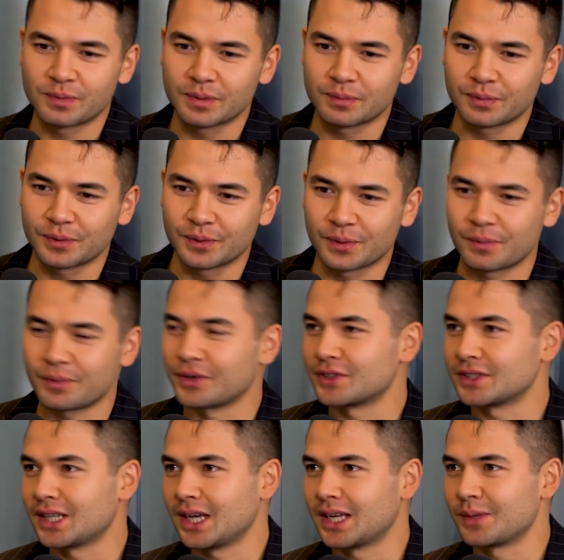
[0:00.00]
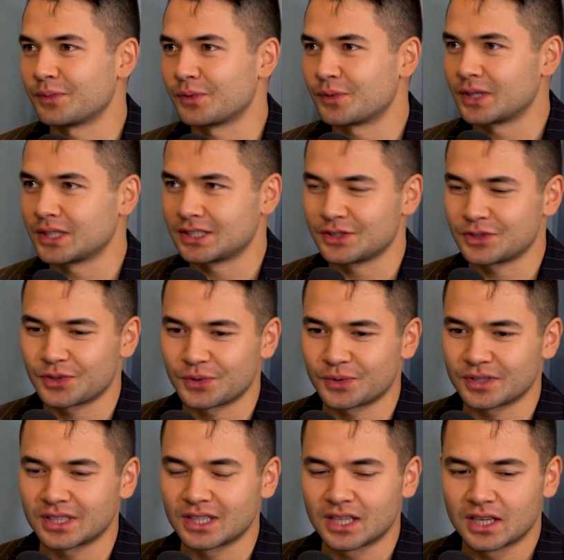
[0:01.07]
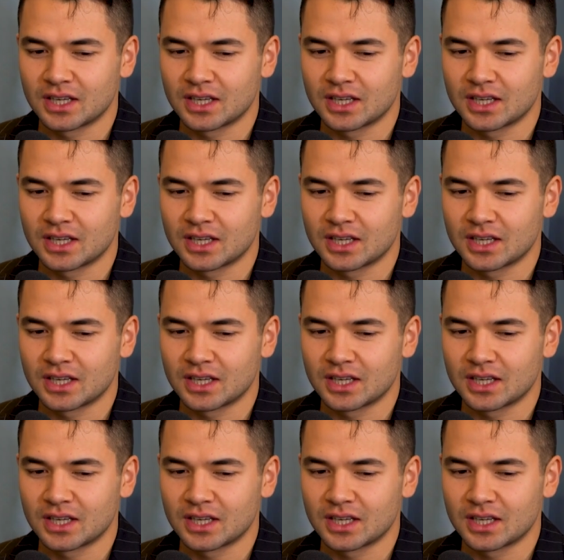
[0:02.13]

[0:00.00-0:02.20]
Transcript: people about animal rights and so on.